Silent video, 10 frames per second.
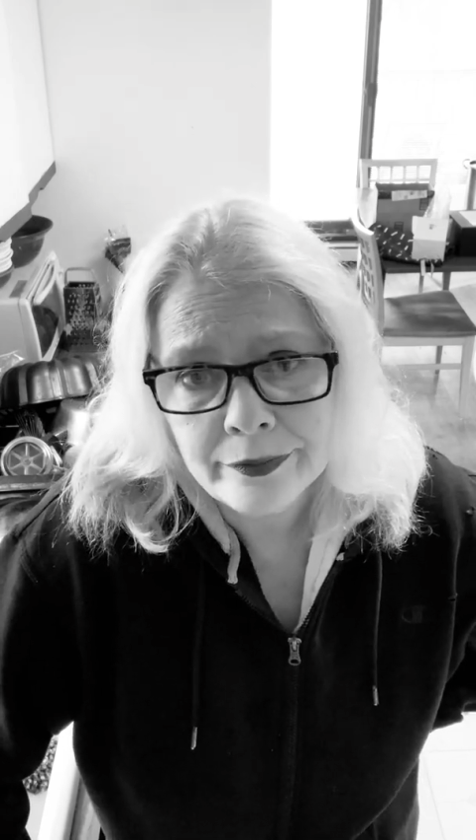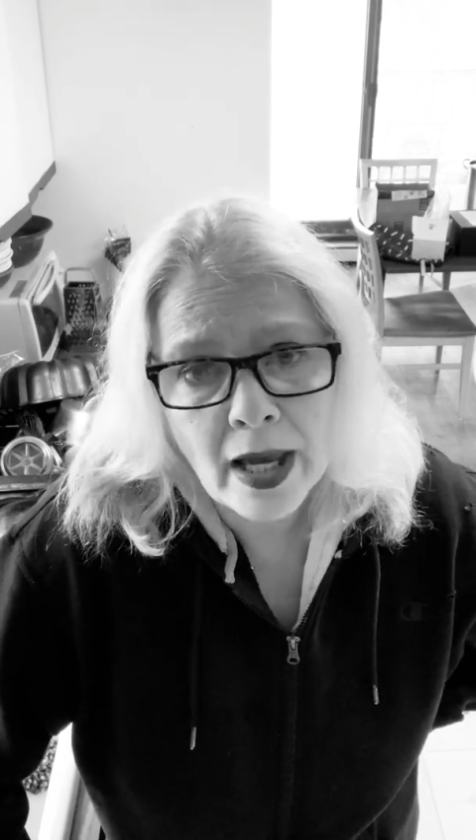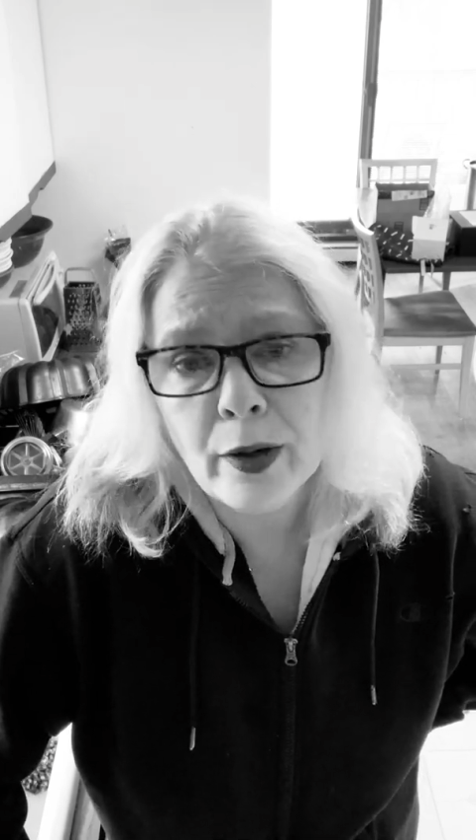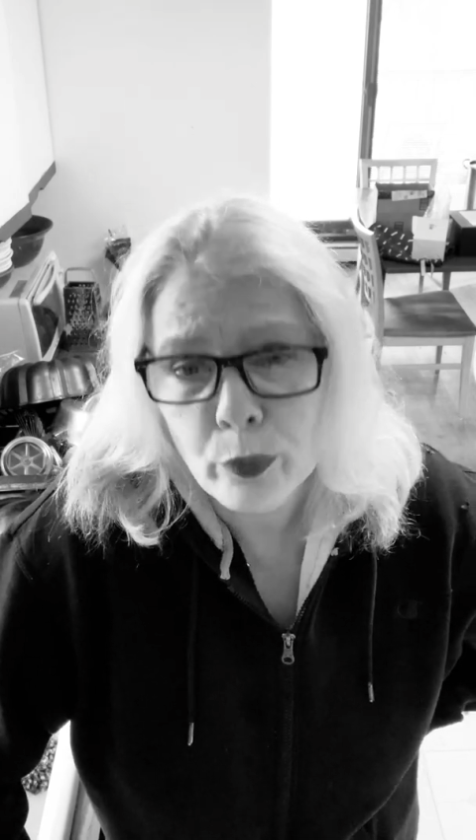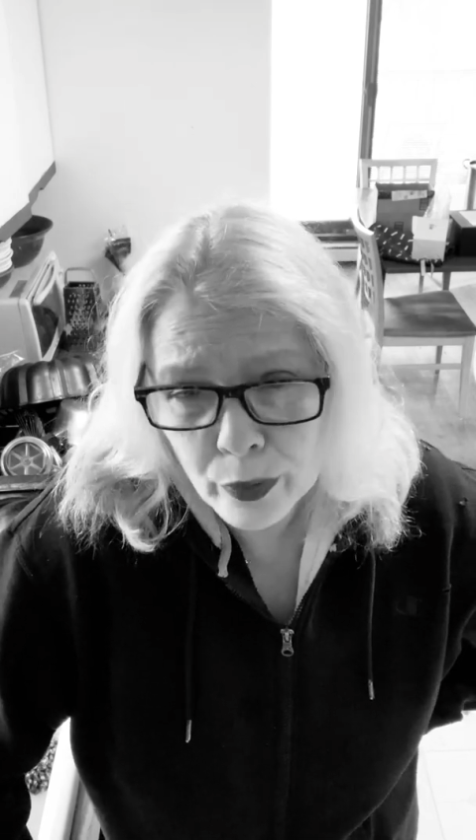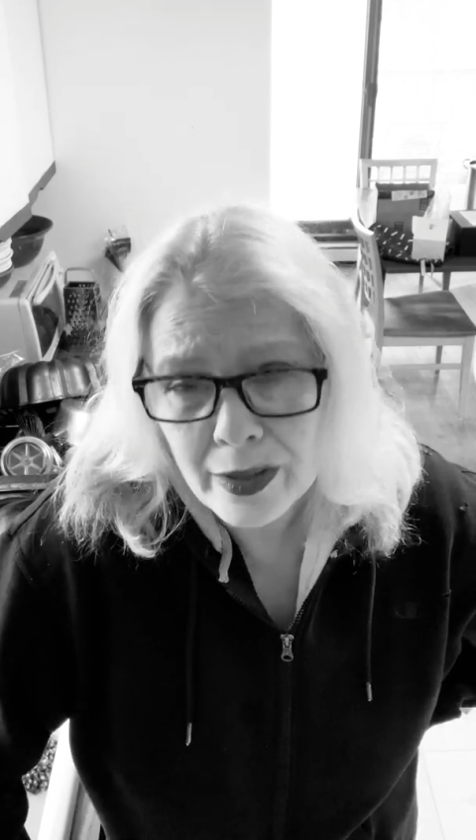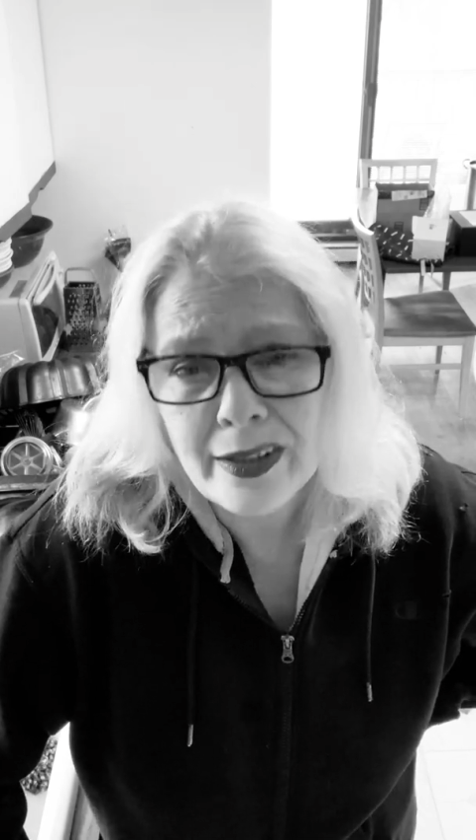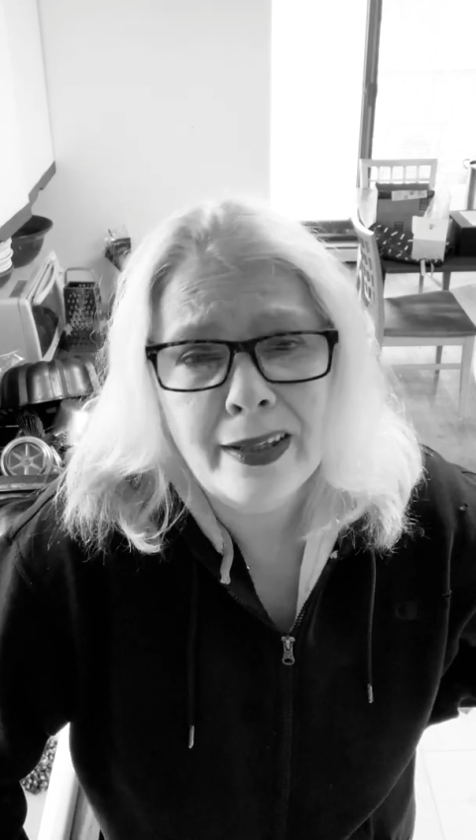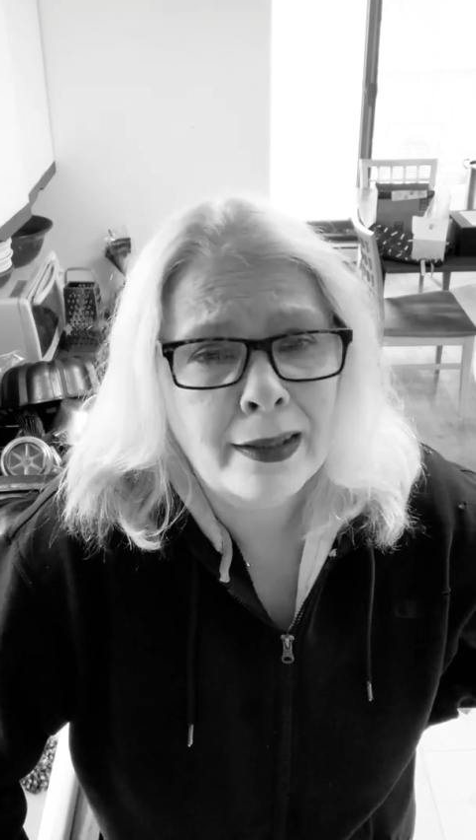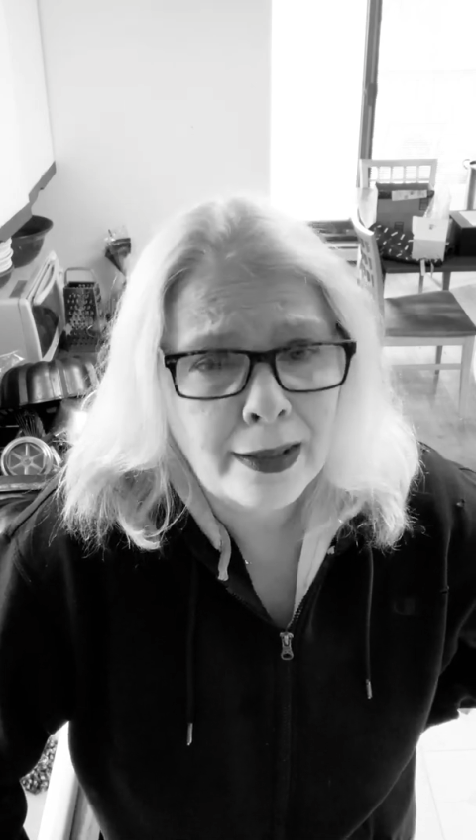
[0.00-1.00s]
I
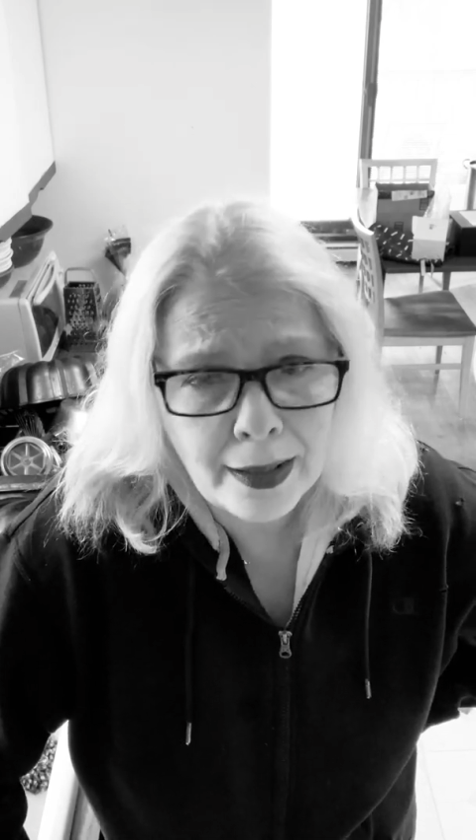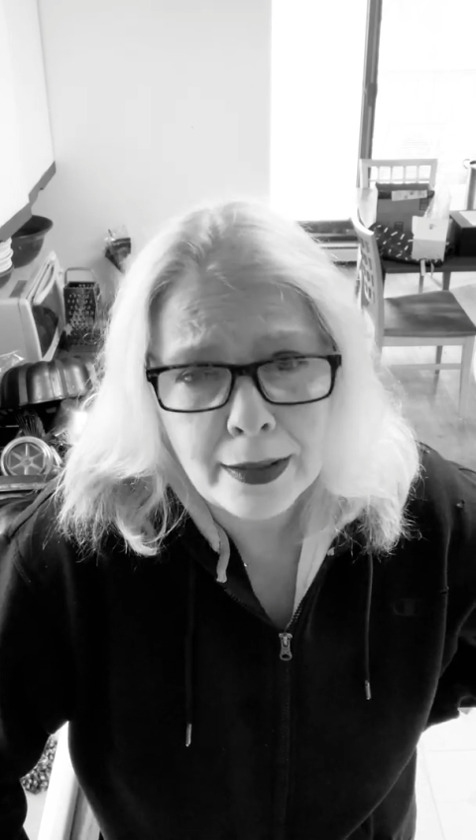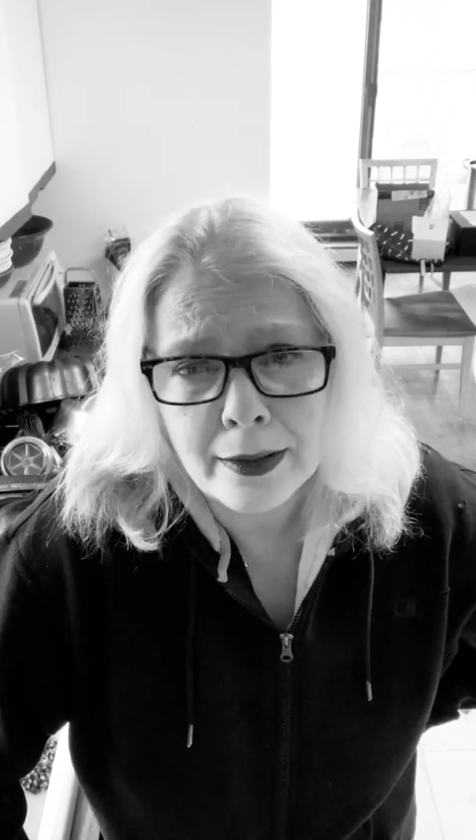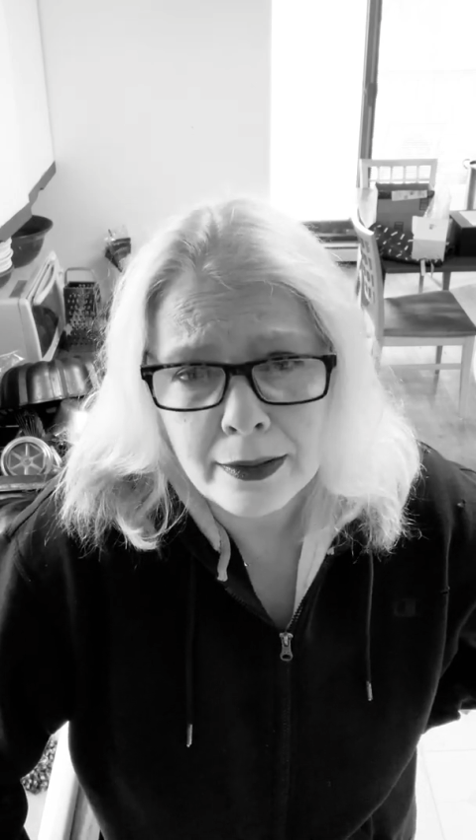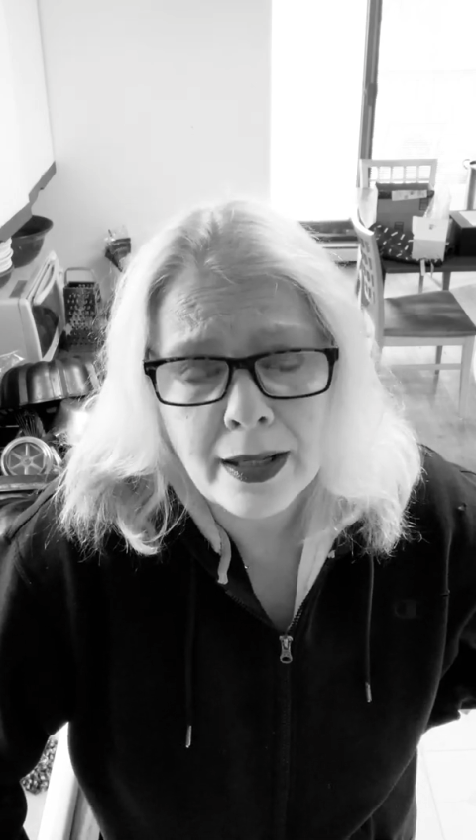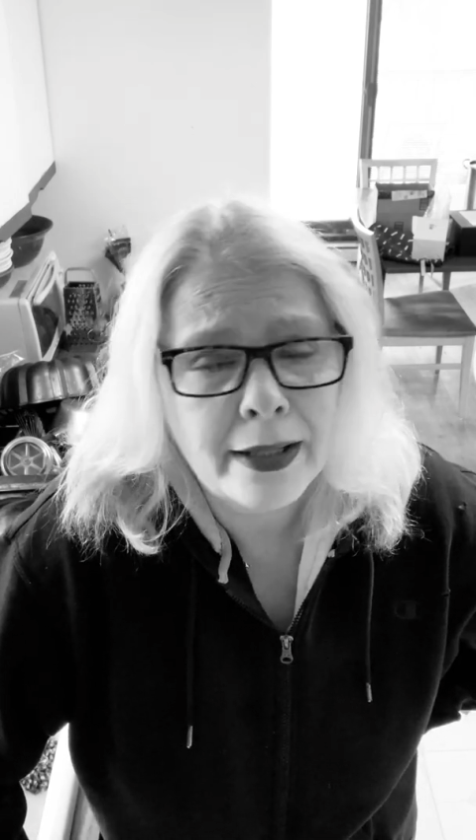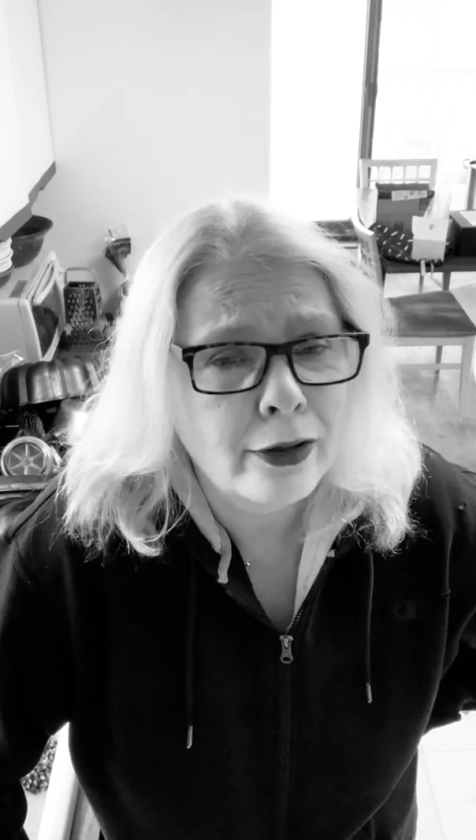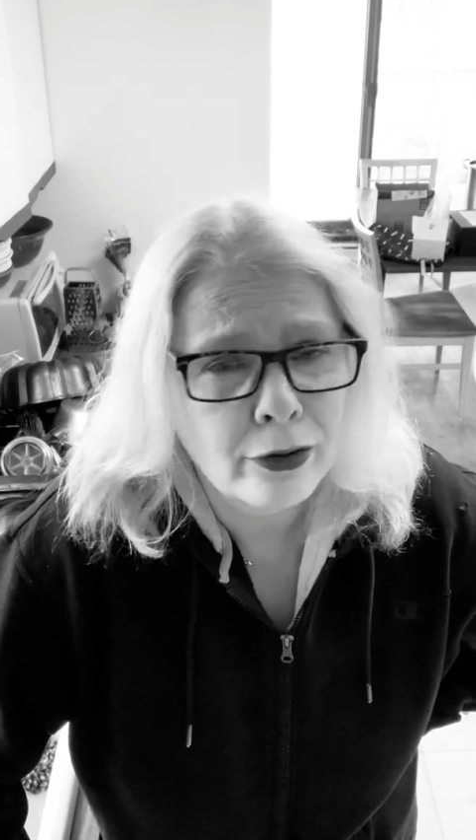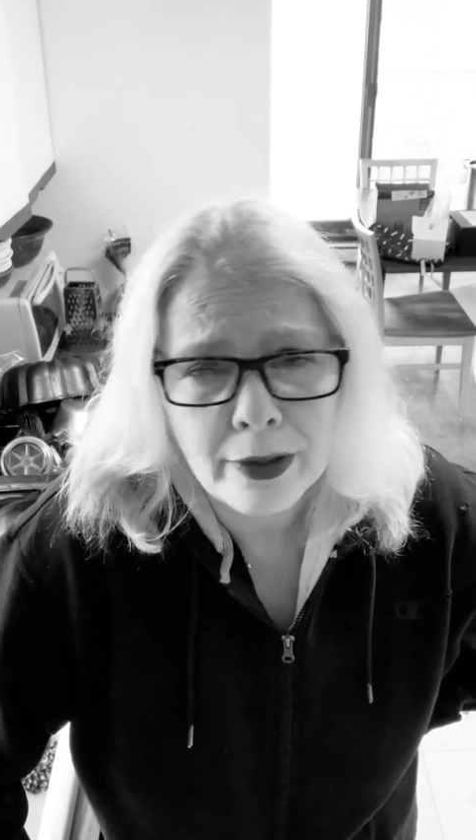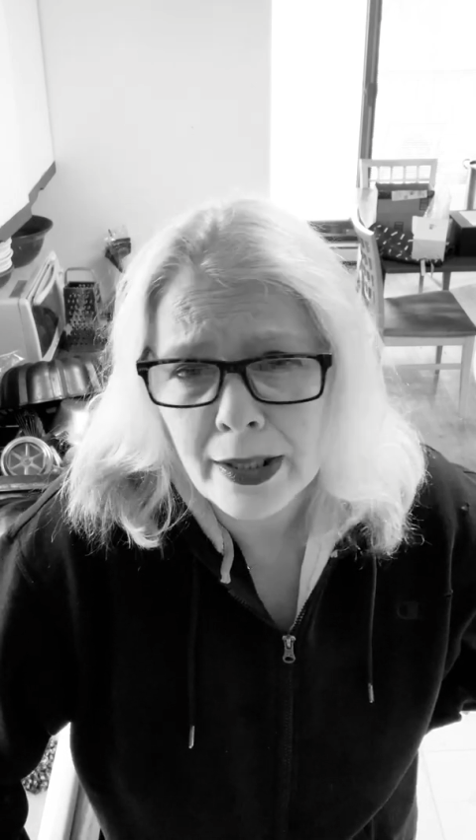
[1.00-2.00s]
really hate it. I
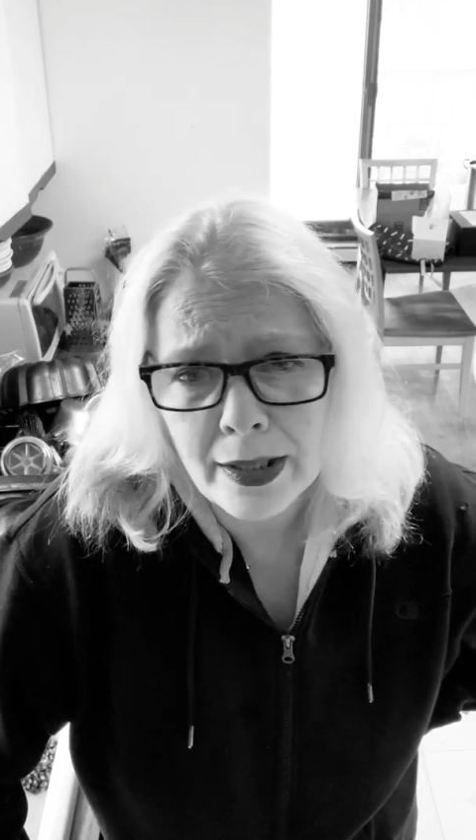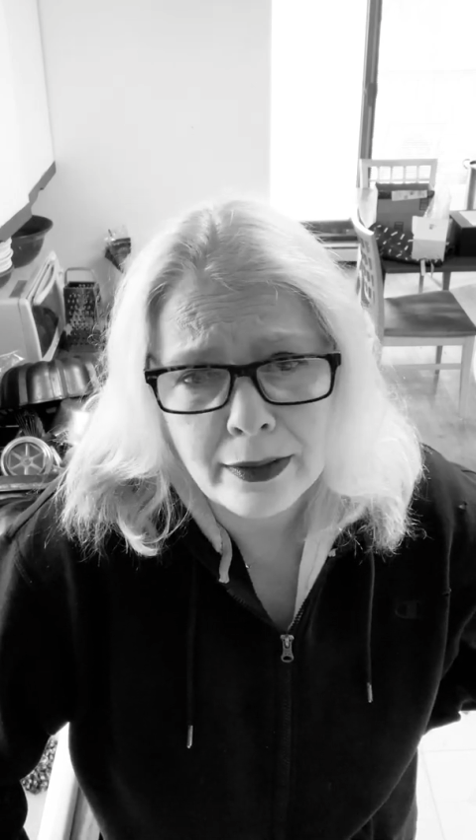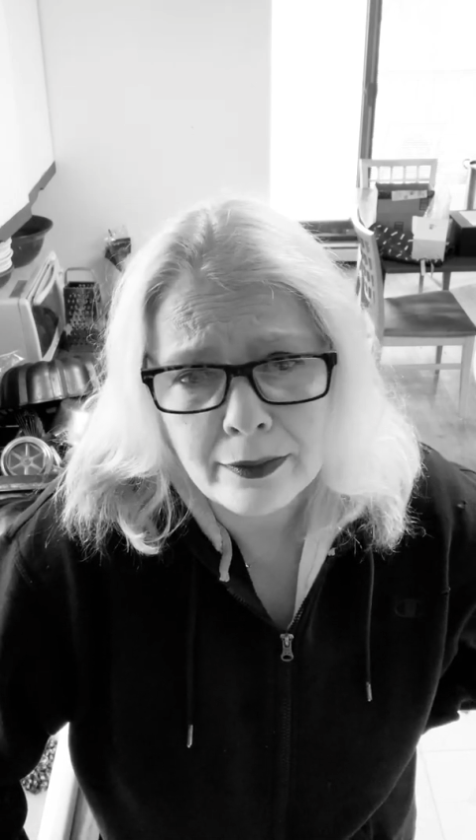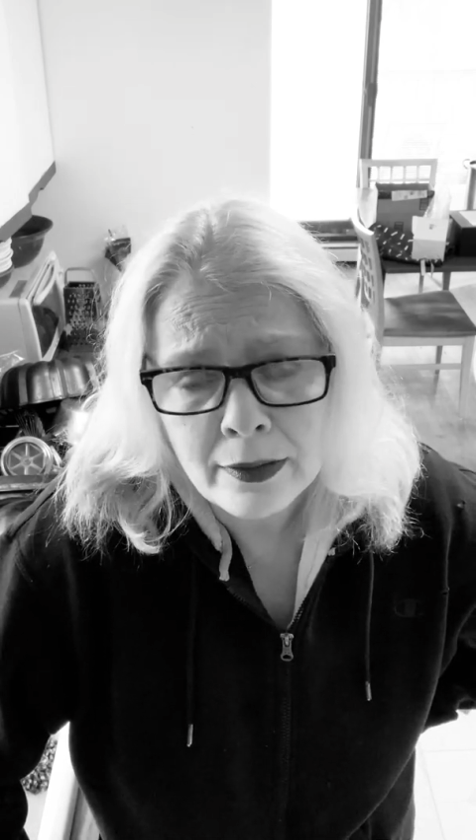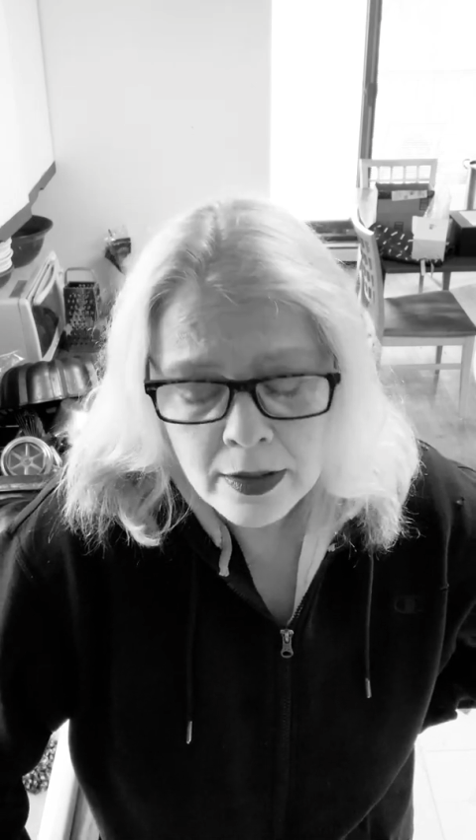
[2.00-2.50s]
don't get it.